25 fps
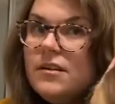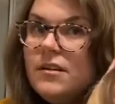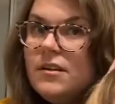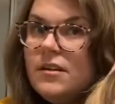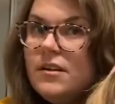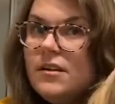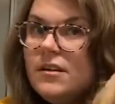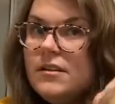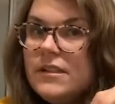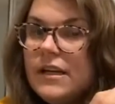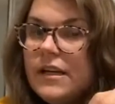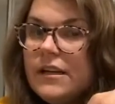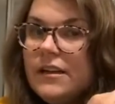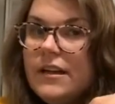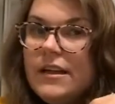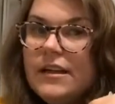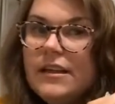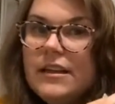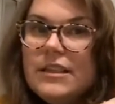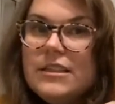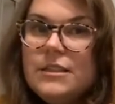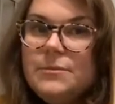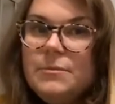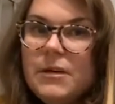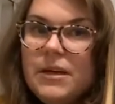take like
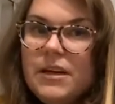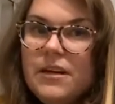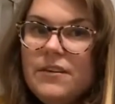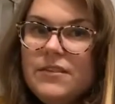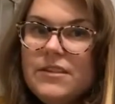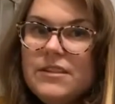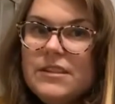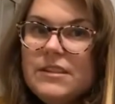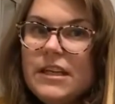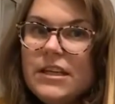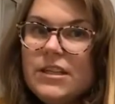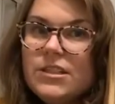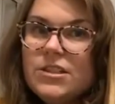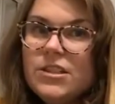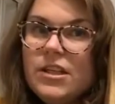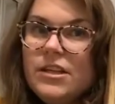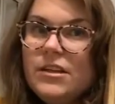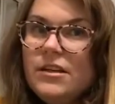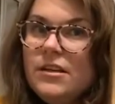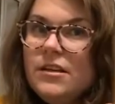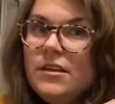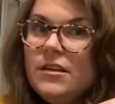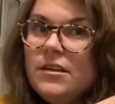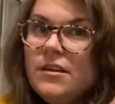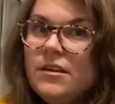this big of a section,
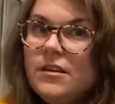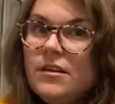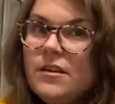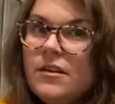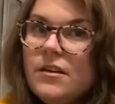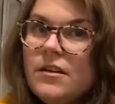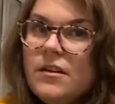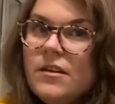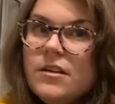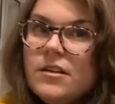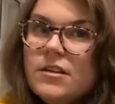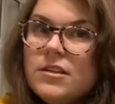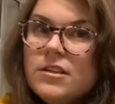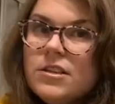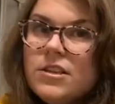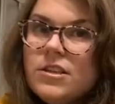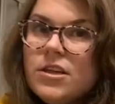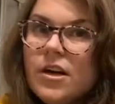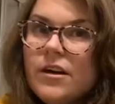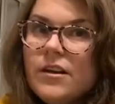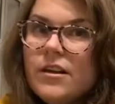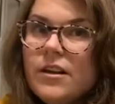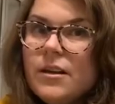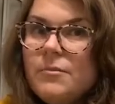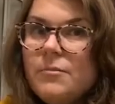start
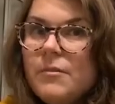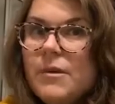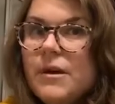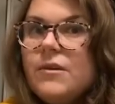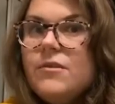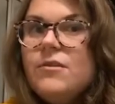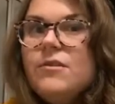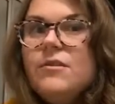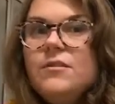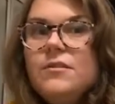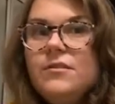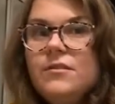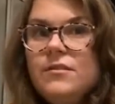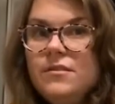in the middle,